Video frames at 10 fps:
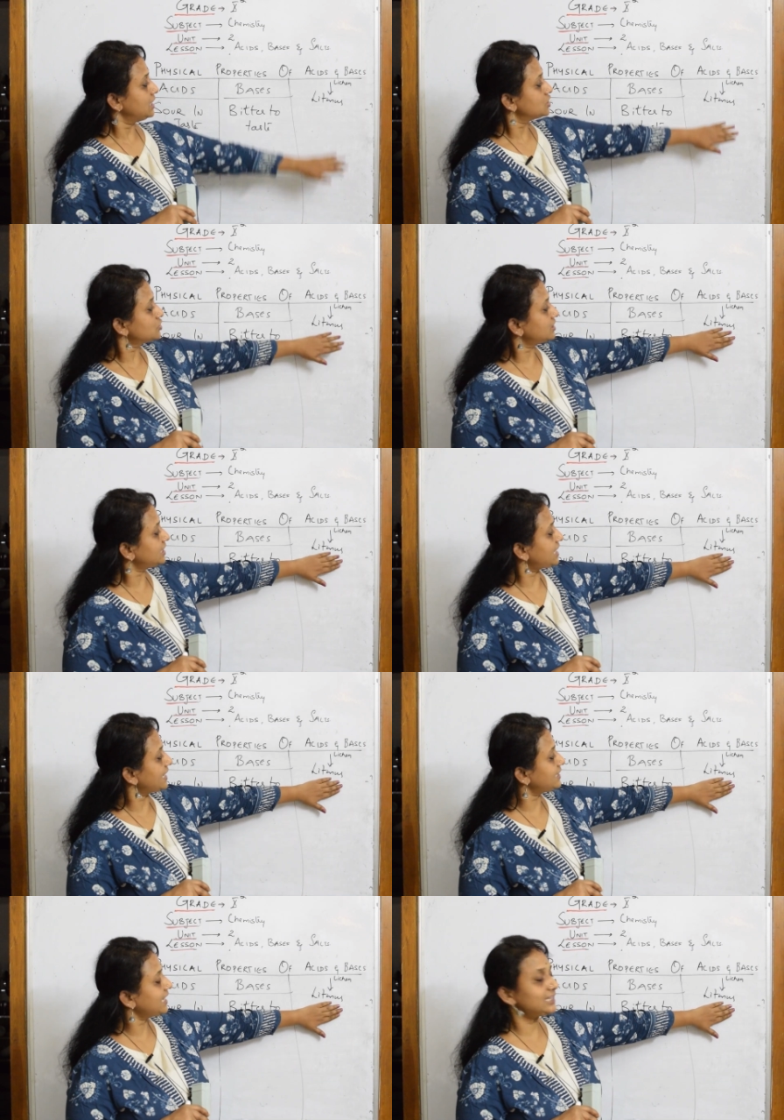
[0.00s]
So that
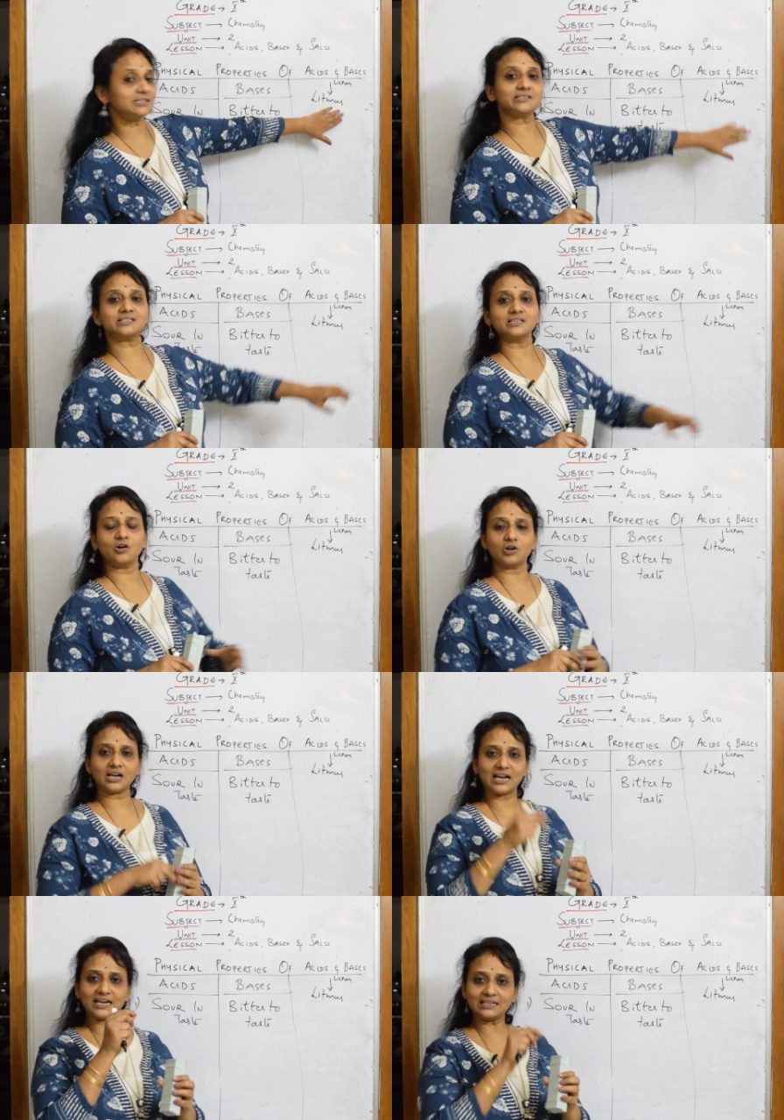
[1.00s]
I take this or
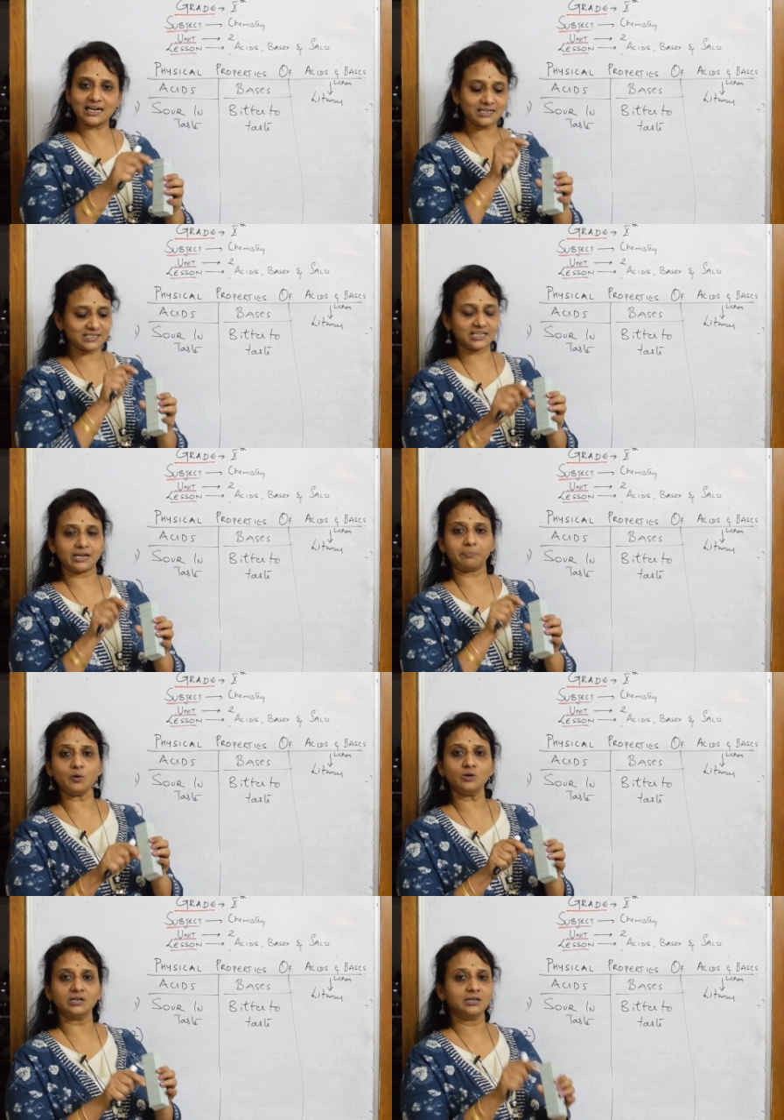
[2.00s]
collect that scrape
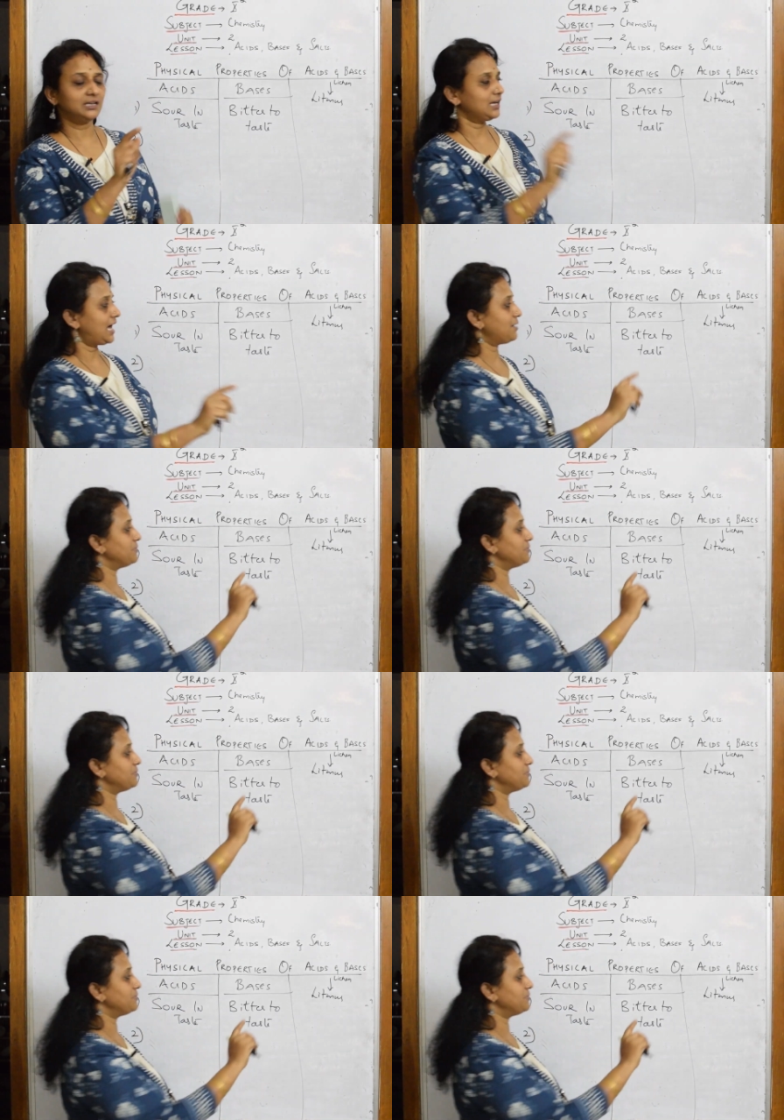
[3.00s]
out, I